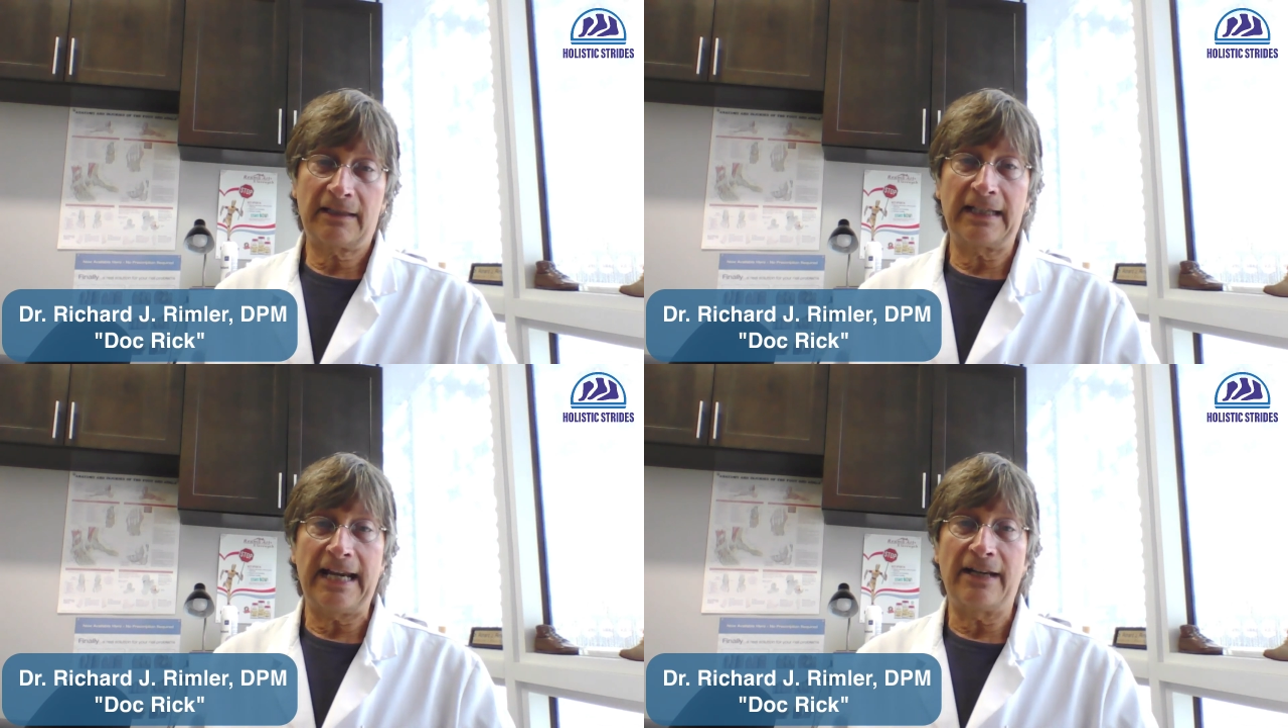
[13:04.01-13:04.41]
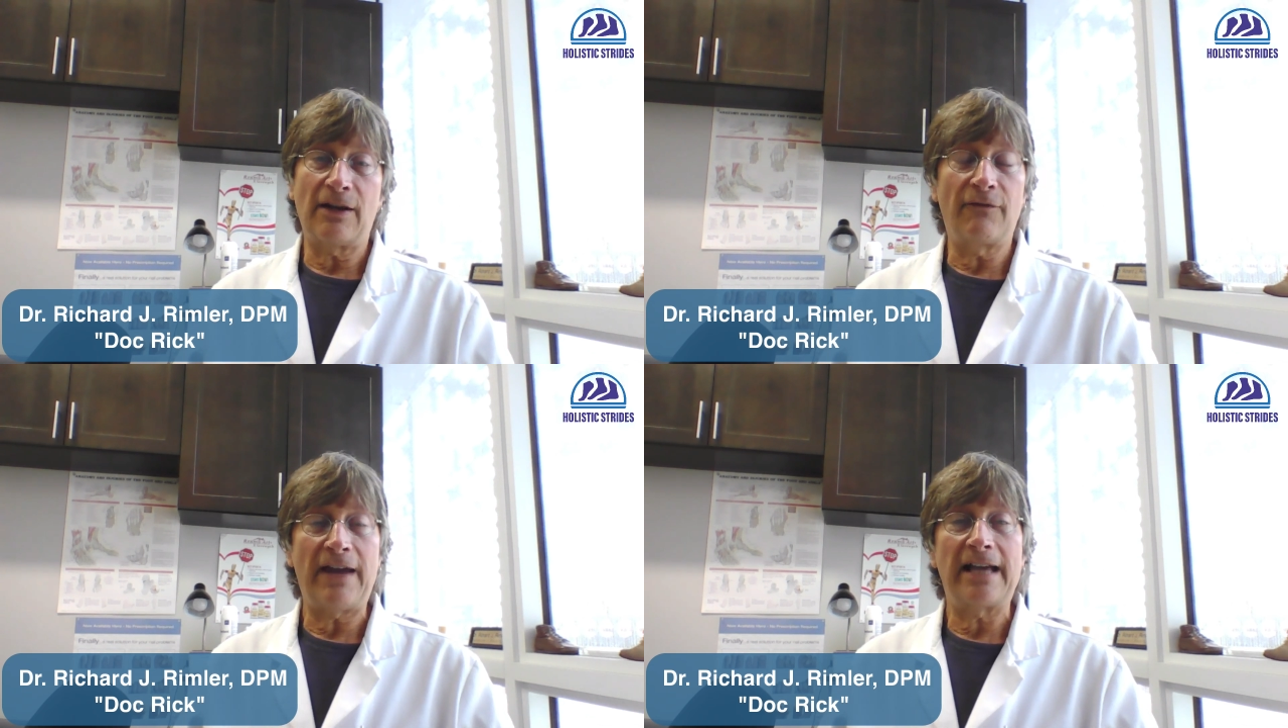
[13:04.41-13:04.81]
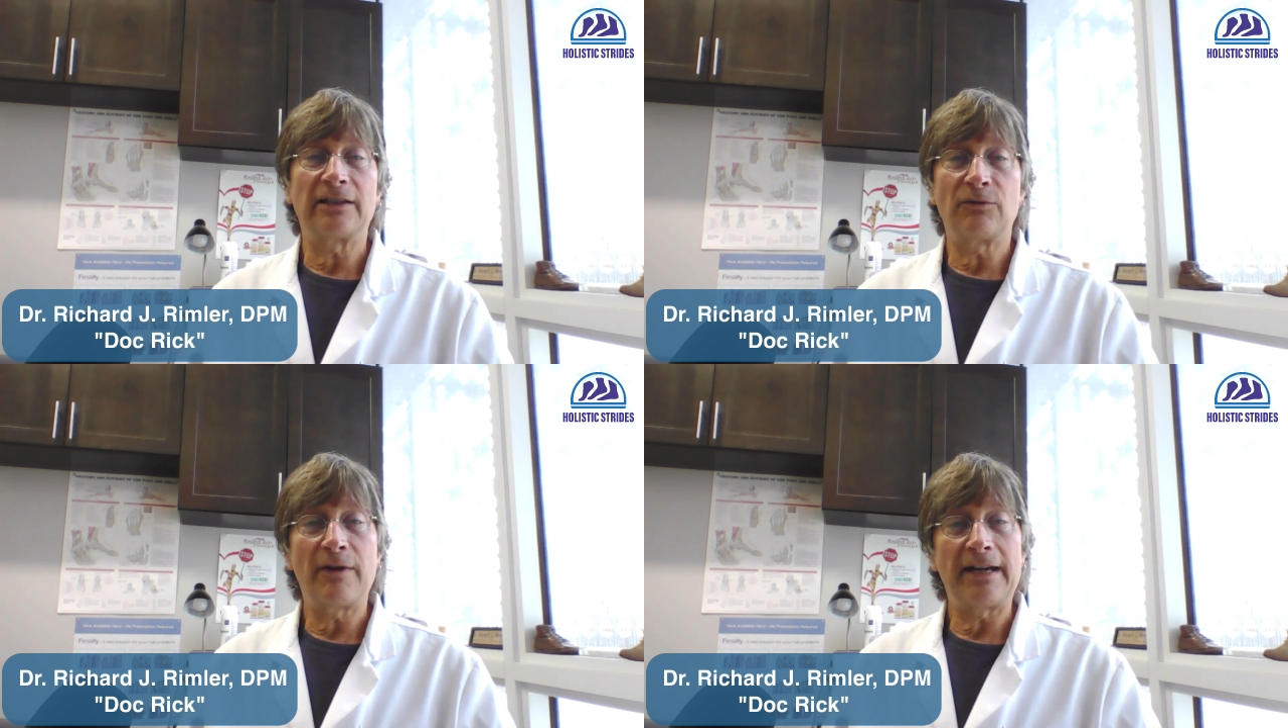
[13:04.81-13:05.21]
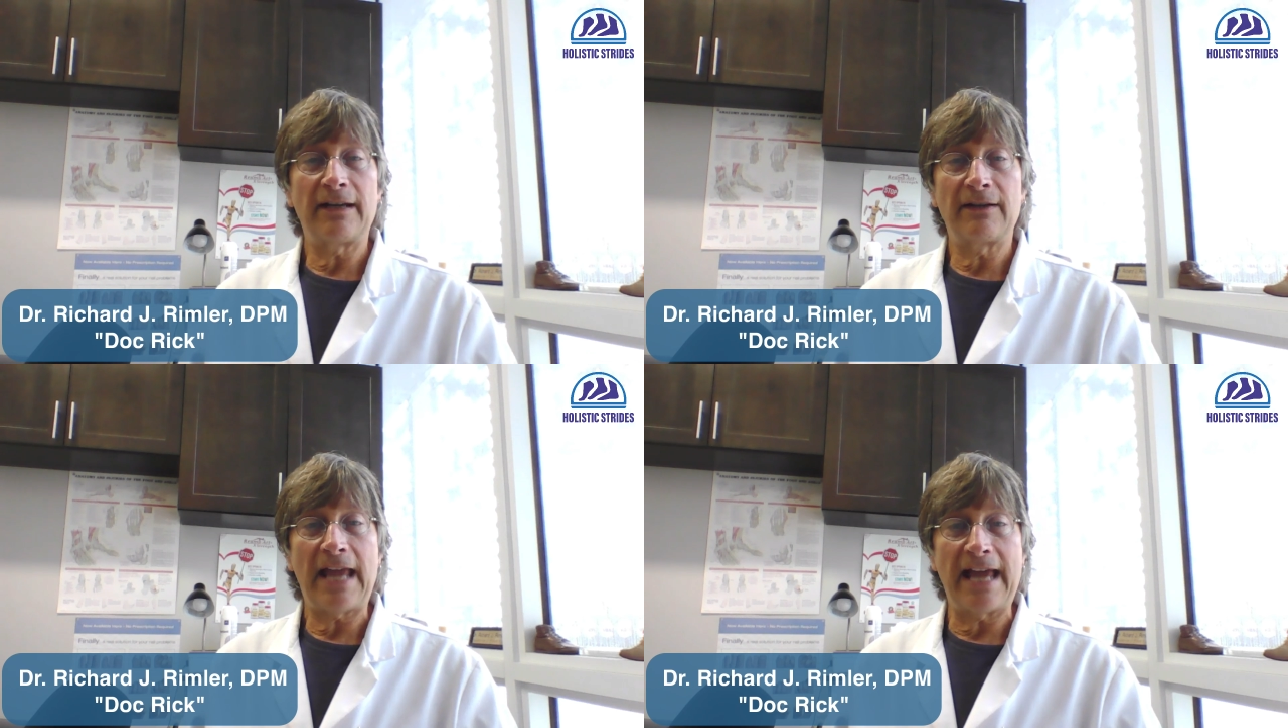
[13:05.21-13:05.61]
to get
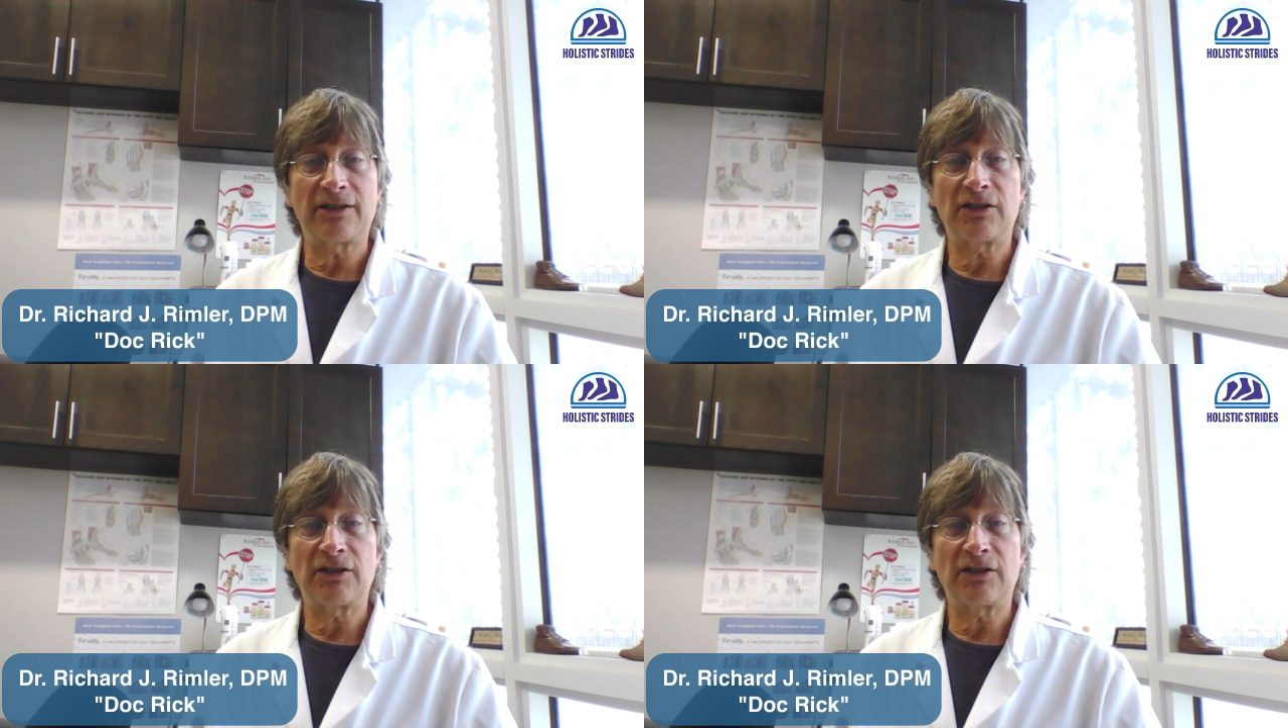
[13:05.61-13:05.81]
evaluated as